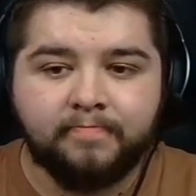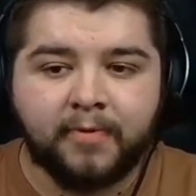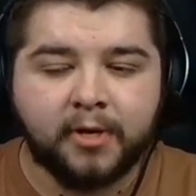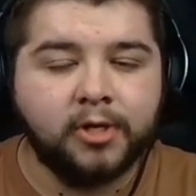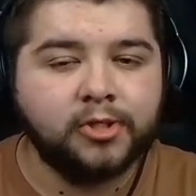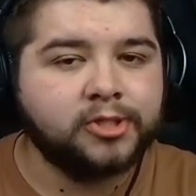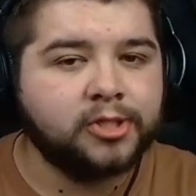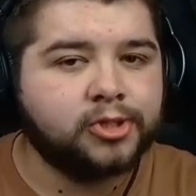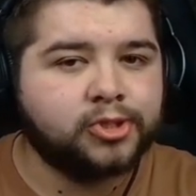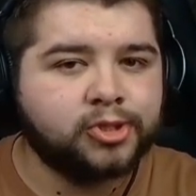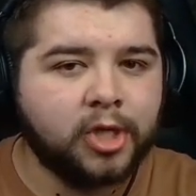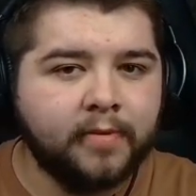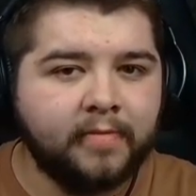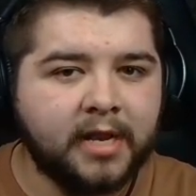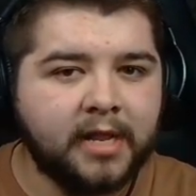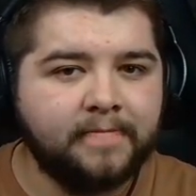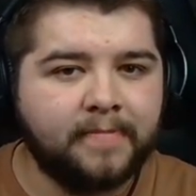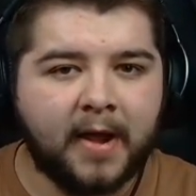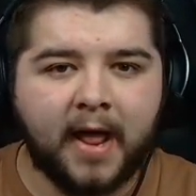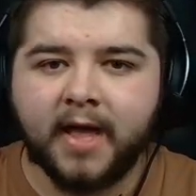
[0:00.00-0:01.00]
there's so
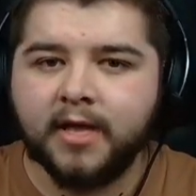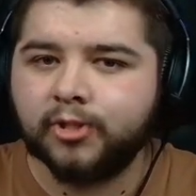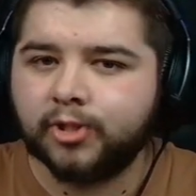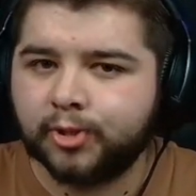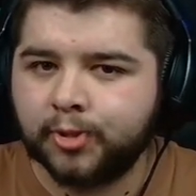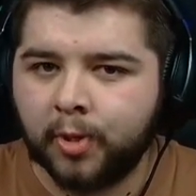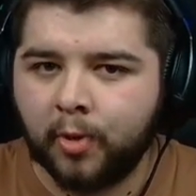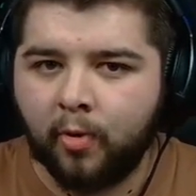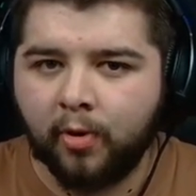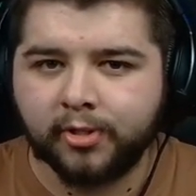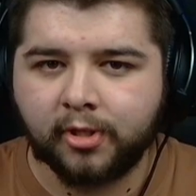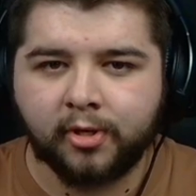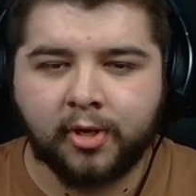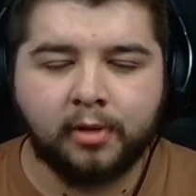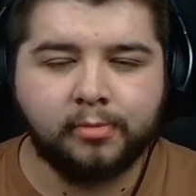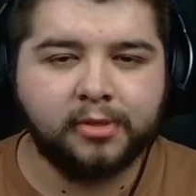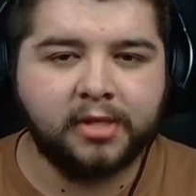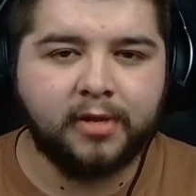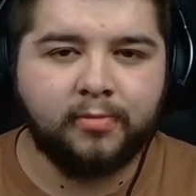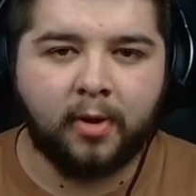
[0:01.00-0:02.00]
many players forward, I
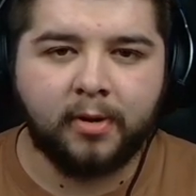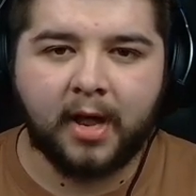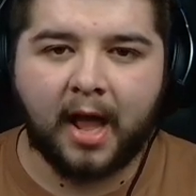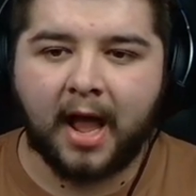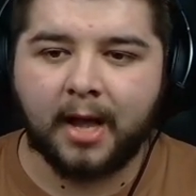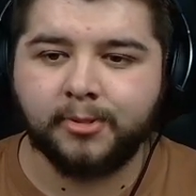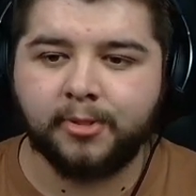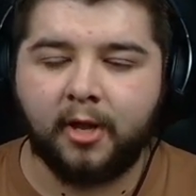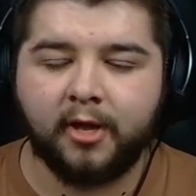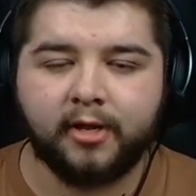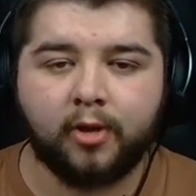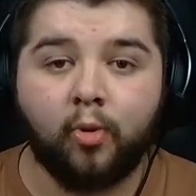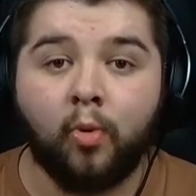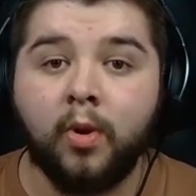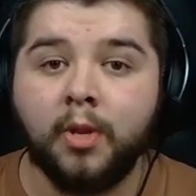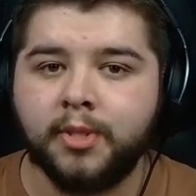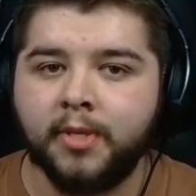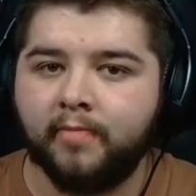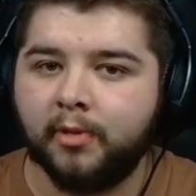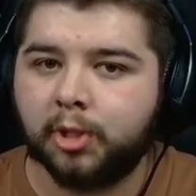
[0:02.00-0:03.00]
don't really want to have like all
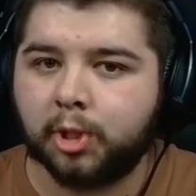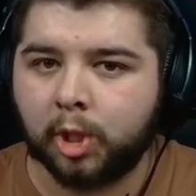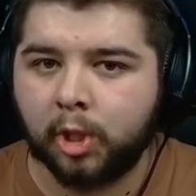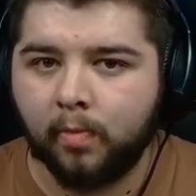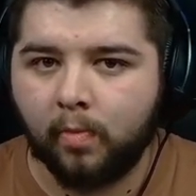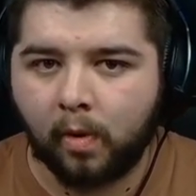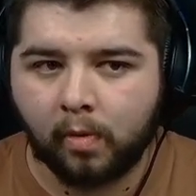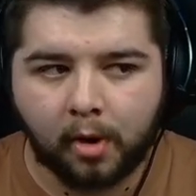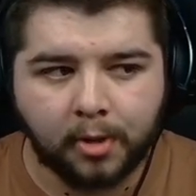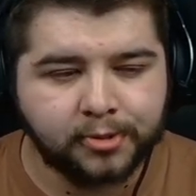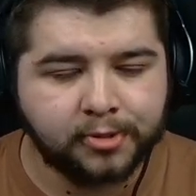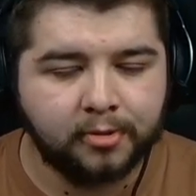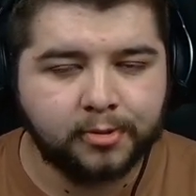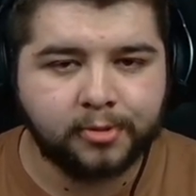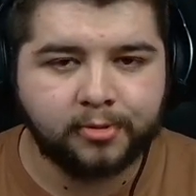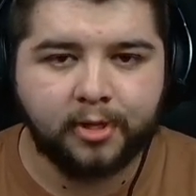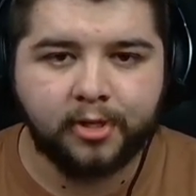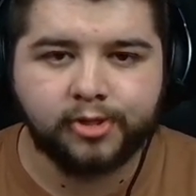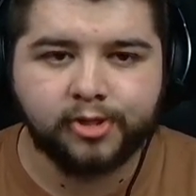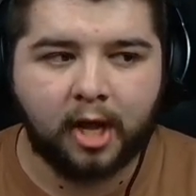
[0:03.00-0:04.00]
of them on shoot more often,
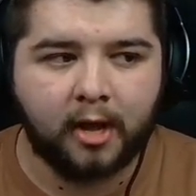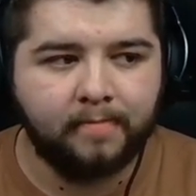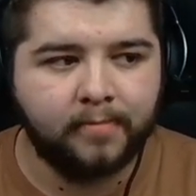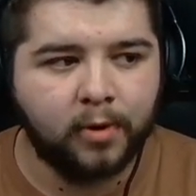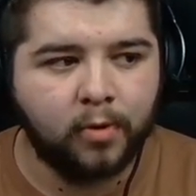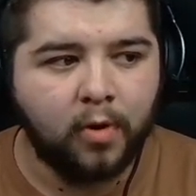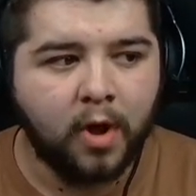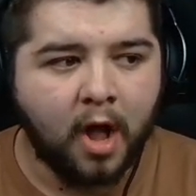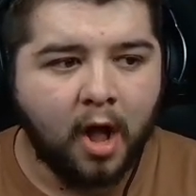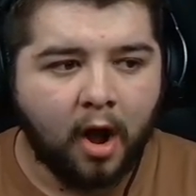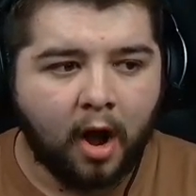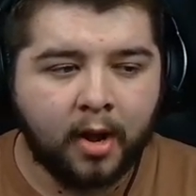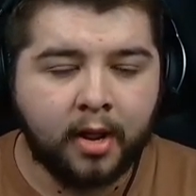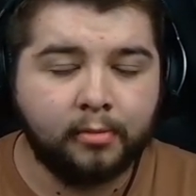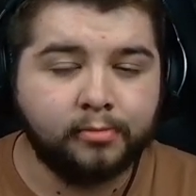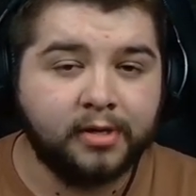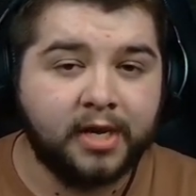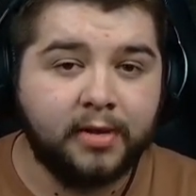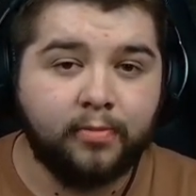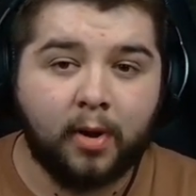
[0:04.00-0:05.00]
for example. I don't
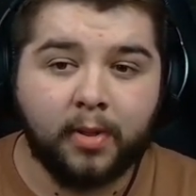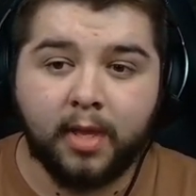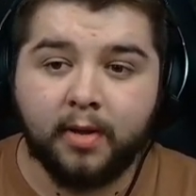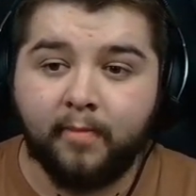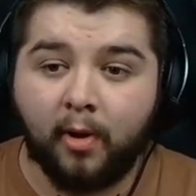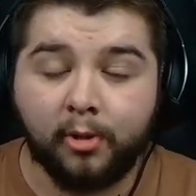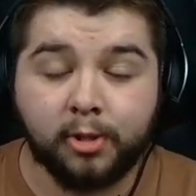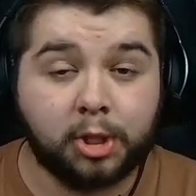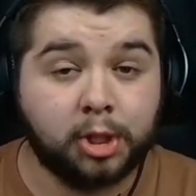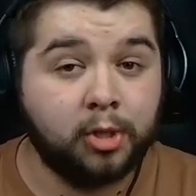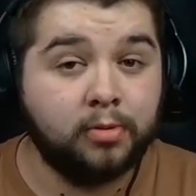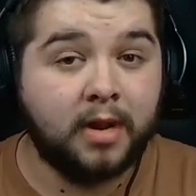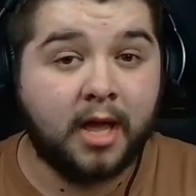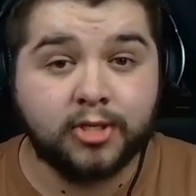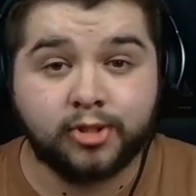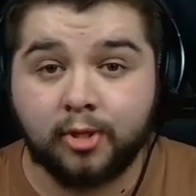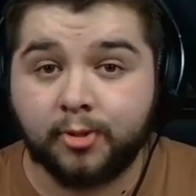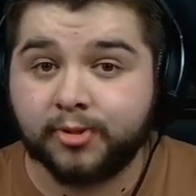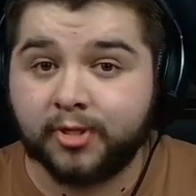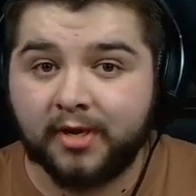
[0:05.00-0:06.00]
really want them on shoot
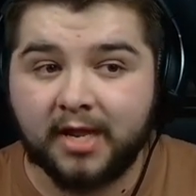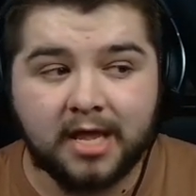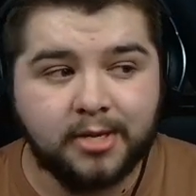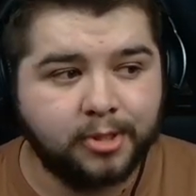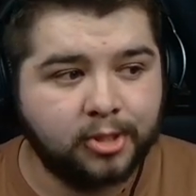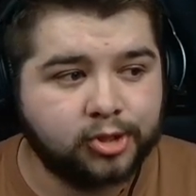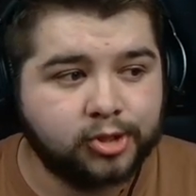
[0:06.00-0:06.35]
less often either.